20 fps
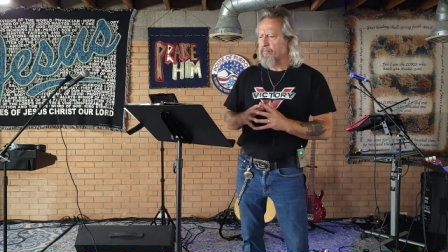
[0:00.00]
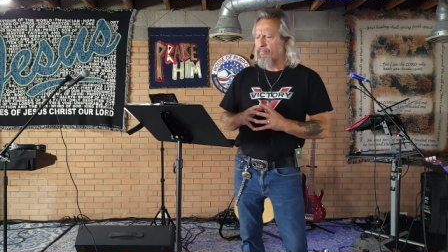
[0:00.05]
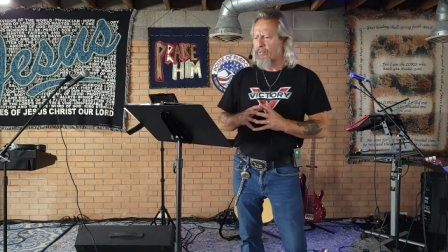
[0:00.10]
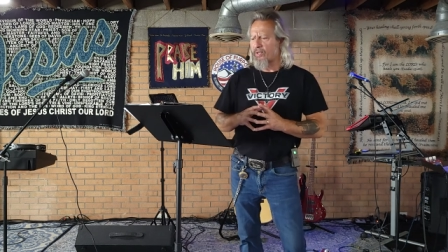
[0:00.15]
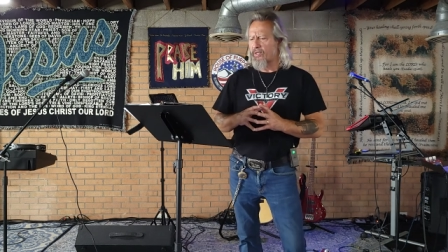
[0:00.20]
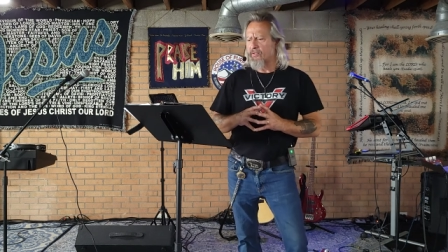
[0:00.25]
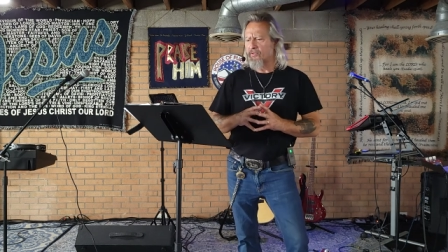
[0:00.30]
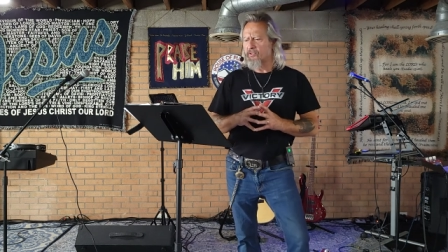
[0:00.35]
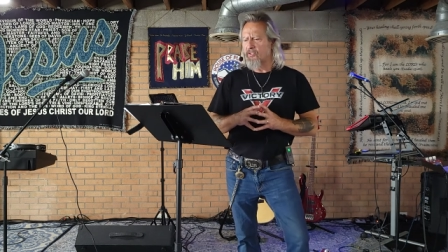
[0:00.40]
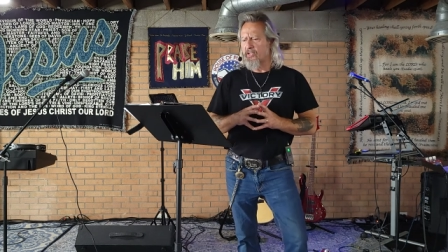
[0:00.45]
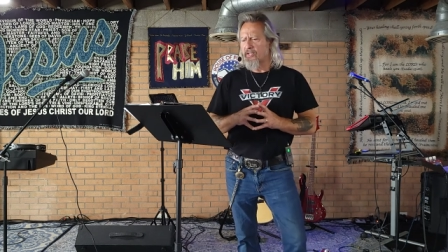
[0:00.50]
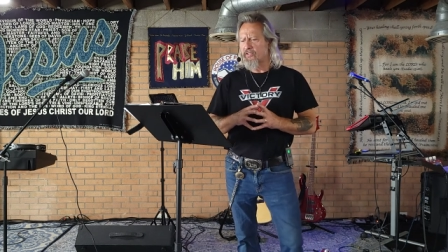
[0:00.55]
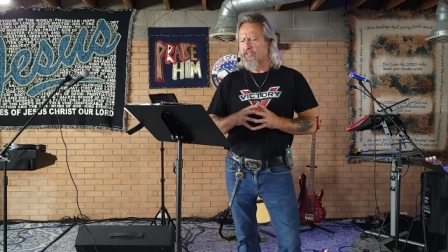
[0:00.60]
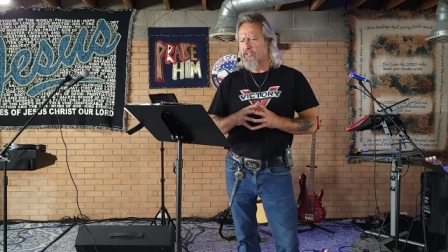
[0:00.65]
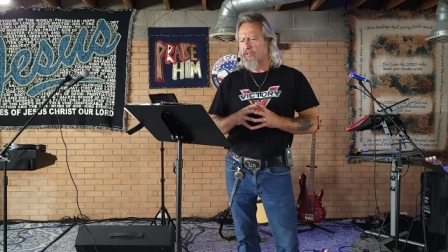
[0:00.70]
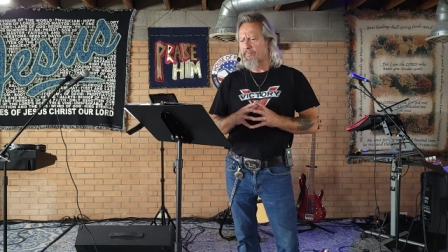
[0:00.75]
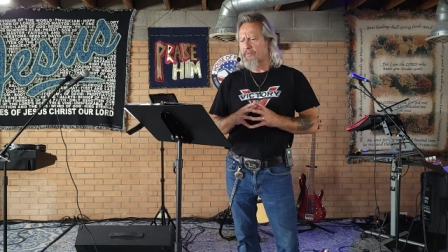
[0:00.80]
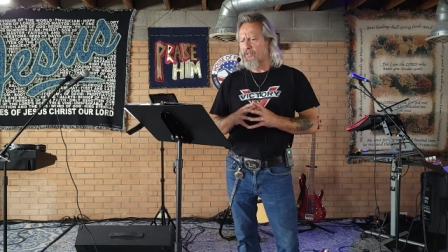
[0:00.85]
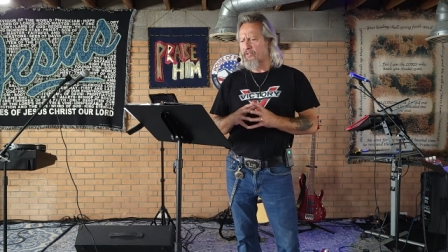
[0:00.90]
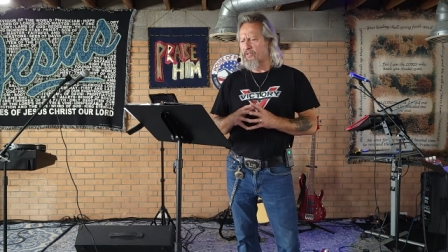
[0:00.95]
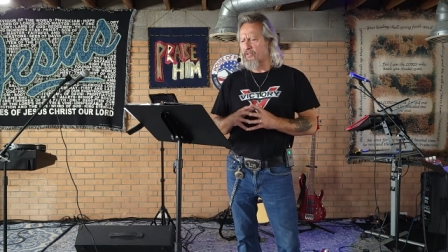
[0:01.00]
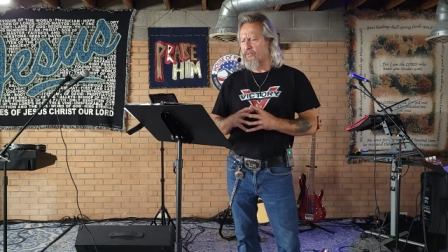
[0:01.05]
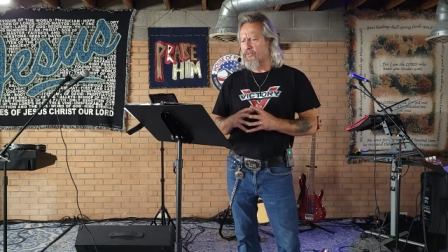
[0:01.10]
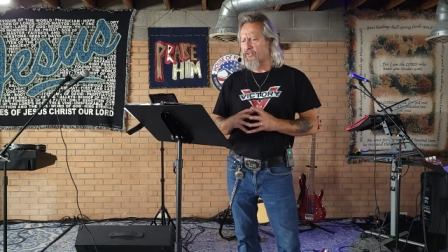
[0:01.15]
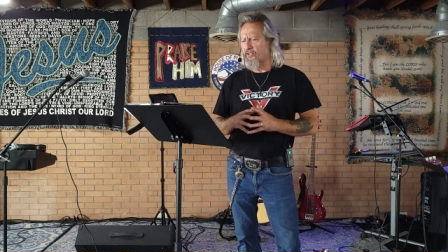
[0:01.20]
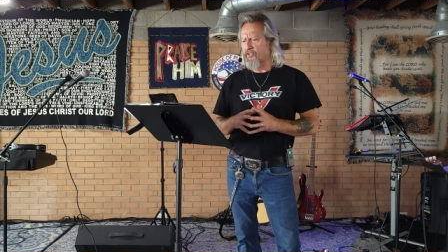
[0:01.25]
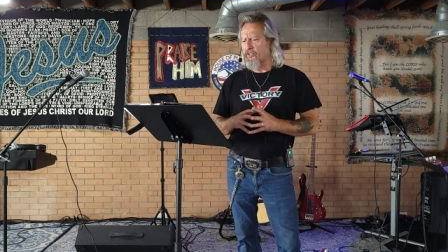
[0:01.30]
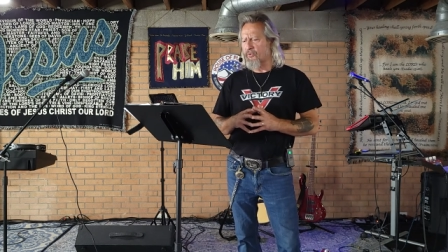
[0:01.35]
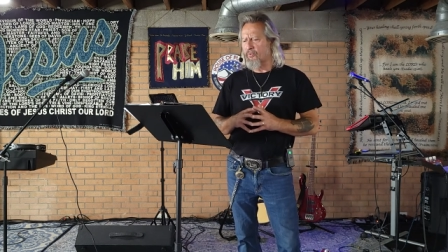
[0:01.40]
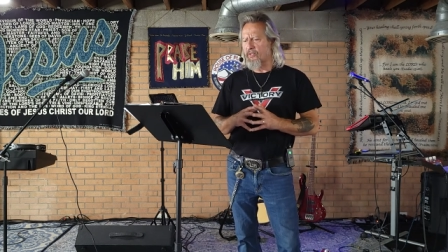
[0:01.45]
Paul takes up another
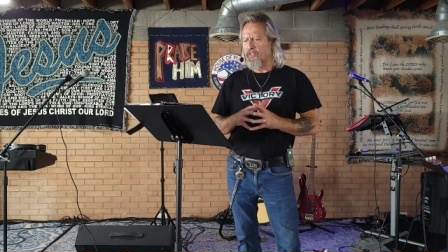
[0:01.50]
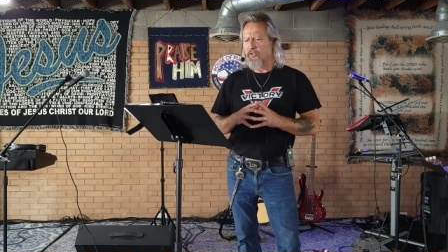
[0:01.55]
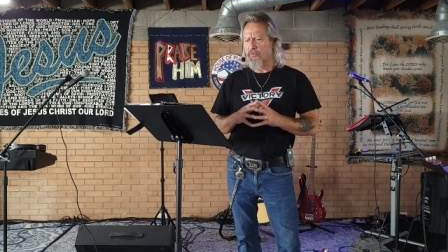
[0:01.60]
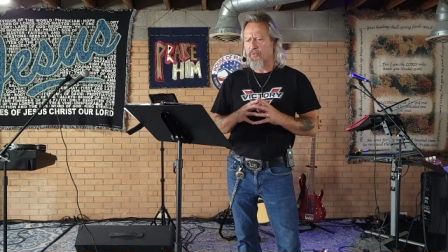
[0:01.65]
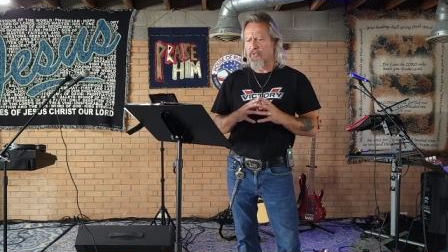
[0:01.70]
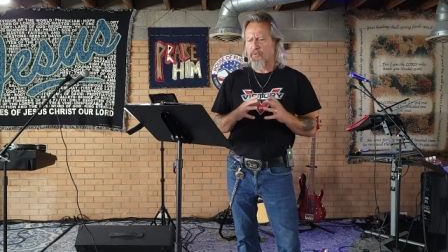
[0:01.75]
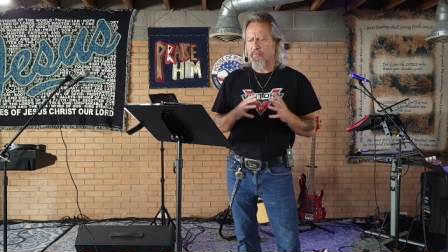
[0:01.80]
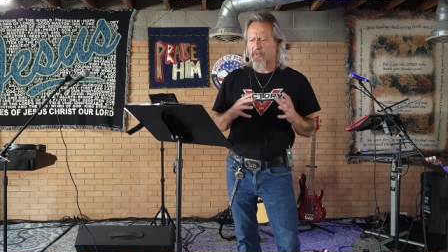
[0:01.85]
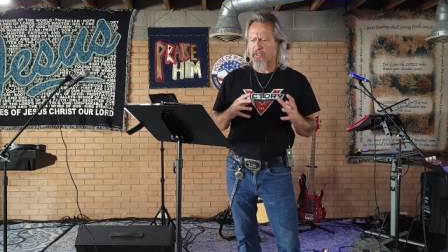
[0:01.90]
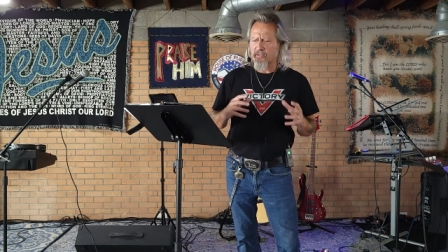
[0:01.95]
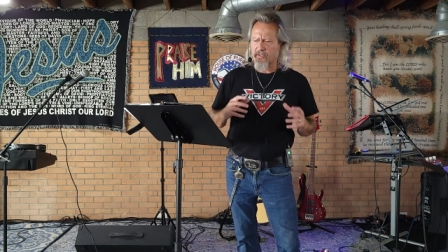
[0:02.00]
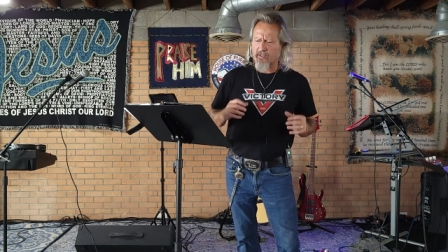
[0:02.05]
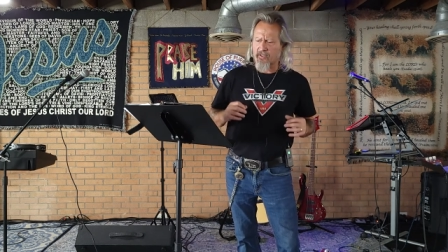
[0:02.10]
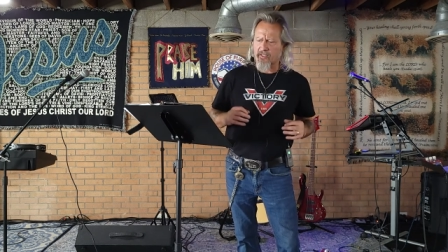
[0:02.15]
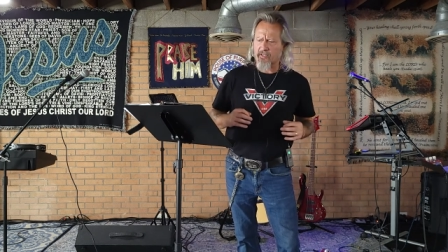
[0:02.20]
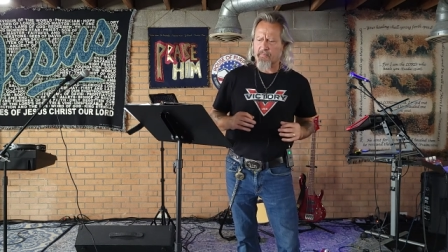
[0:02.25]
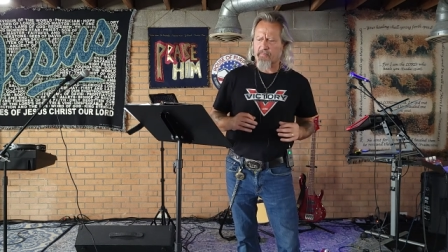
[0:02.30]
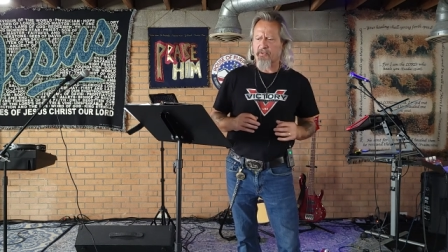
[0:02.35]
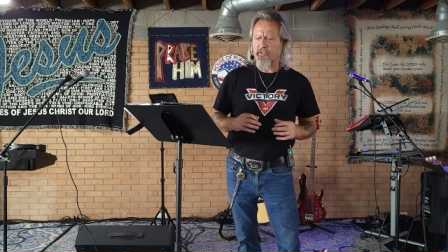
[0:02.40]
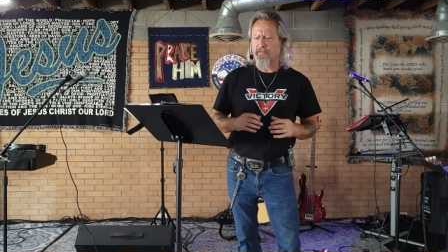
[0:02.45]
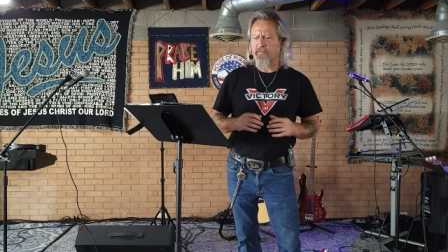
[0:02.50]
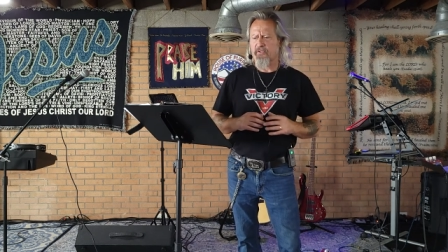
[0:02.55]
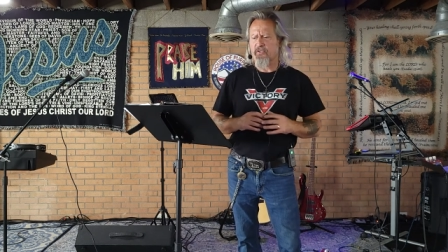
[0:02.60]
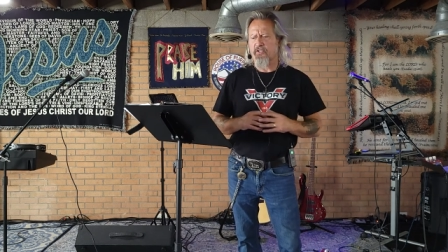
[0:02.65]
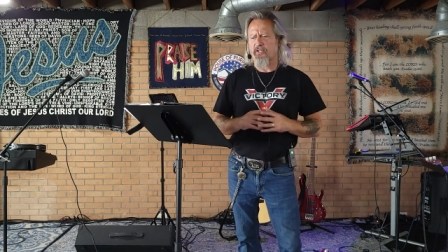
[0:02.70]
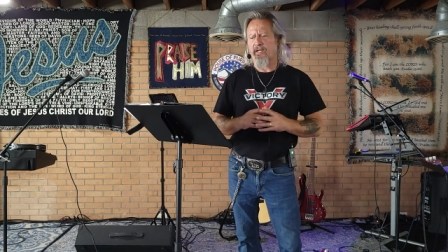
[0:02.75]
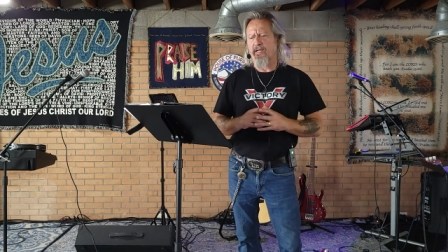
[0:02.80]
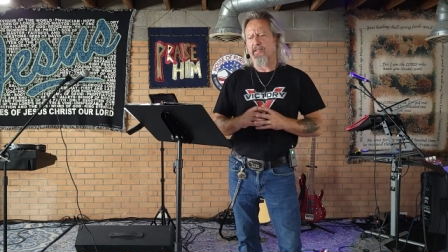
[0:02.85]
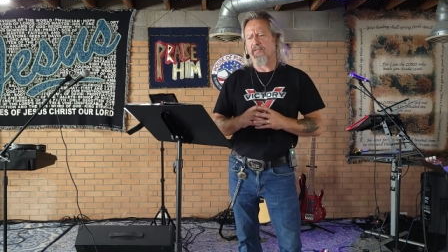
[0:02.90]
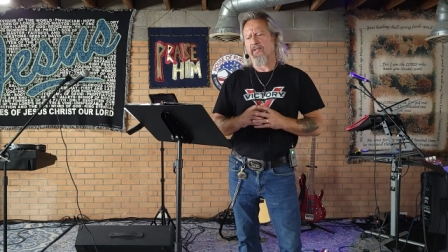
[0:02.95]
situation which might cause
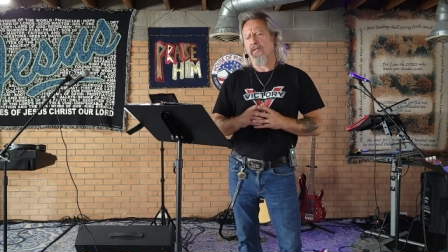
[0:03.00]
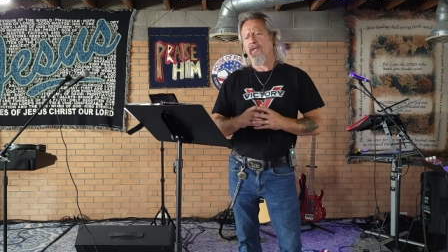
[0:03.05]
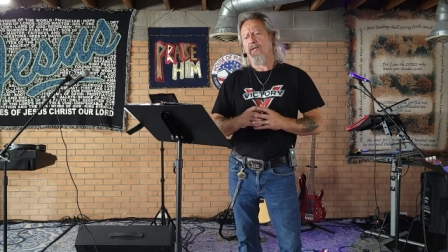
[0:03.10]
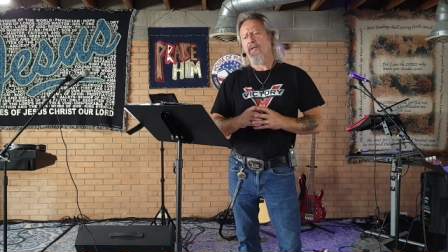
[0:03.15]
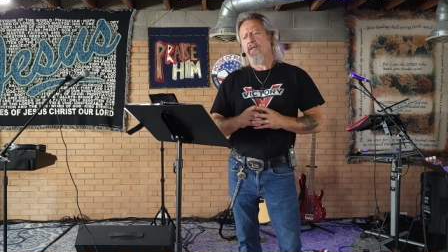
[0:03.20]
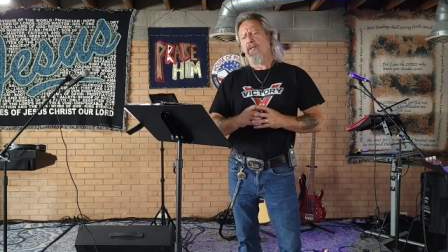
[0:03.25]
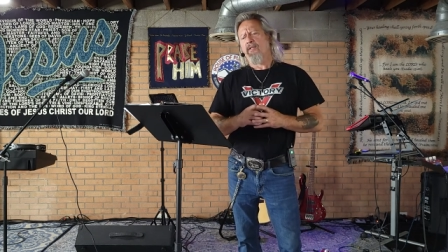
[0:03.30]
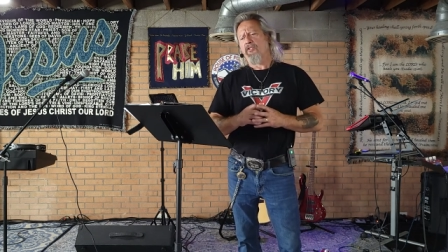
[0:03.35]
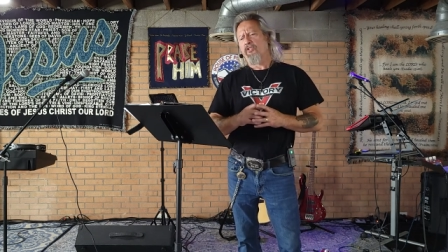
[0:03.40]
believers to ask